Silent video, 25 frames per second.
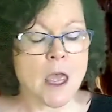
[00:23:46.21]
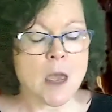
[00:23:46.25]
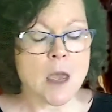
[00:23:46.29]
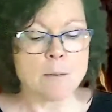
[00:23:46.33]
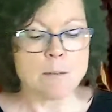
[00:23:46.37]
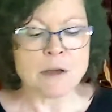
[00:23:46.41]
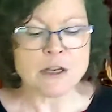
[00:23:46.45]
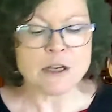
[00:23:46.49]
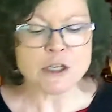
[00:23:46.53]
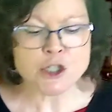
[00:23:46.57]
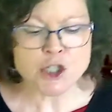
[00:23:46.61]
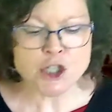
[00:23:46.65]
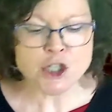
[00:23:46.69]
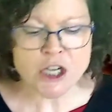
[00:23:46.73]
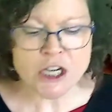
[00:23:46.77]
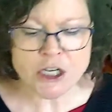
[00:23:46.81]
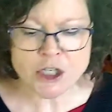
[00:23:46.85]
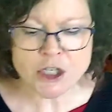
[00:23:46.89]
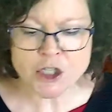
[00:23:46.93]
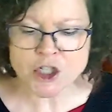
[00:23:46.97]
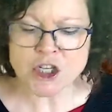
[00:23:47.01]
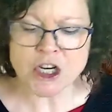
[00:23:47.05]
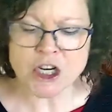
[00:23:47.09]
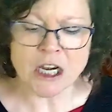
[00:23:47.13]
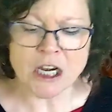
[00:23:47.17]
But
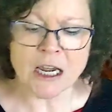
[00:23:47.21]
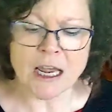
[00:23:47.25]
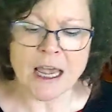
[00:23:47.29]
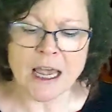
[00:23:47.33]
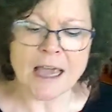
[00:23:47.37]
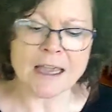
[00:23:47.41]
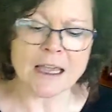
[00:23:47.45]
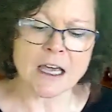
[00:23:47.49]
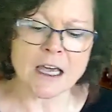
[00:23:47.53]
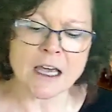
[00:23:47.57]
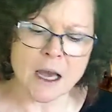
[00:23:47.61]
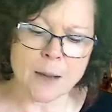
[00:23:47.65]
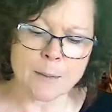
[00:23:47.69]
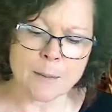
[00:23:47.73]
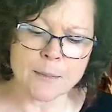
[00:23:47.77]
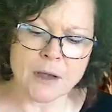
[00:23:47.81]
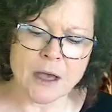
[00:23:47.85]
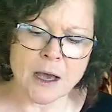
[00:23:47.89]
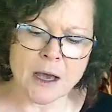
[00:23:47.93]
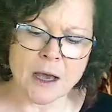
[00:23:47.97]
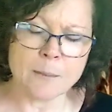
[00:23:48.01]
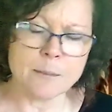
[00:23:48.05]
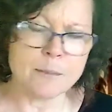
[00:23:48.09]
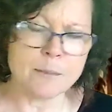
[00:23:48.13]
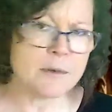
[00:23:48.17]
Chi-Chi and
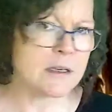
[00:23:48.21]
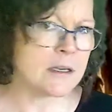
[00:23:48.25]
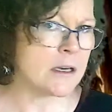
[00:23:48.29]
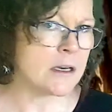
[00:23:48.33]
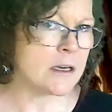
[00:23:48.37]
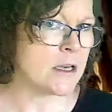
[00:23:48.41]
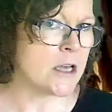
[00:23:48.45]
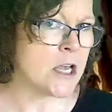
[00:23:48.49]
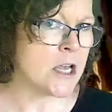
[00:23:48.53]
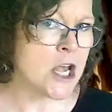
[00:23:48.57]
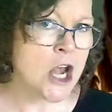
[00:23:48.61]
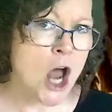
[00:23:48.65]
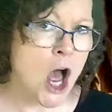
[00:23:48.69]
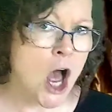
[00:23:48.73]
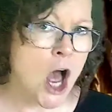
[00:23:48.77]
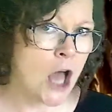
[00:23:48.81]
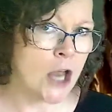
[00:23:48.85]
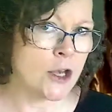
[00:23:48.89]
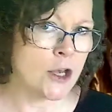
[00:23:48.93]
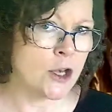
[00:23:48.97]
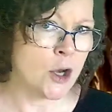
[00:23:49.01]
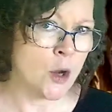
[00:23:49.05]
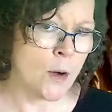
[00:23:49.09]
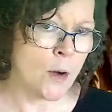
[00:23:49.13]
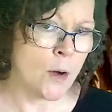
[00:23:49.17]
Gub-Gub did
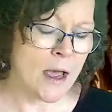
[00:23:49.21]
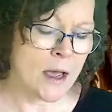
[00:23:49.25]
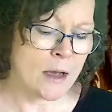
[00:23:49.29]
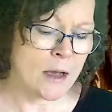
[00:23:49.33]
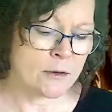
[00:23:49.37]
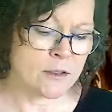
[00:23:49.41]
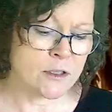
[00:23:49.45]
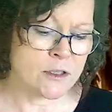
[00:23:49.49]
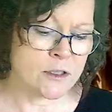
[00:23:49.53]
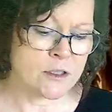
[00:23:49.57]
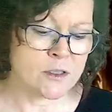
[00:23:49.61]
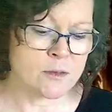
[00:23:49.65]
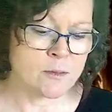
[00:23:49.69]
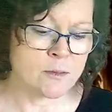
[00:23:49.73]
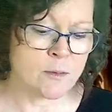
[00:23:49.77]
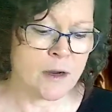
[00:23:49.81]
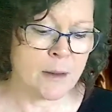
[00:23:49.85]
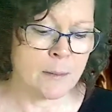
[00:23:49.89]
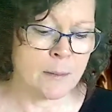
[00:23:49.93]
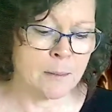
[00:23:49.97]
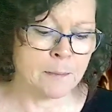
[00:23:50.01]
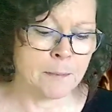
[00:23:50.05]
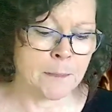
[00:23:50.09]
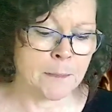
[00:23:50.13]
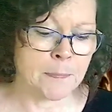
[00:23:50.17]
not know how to swim.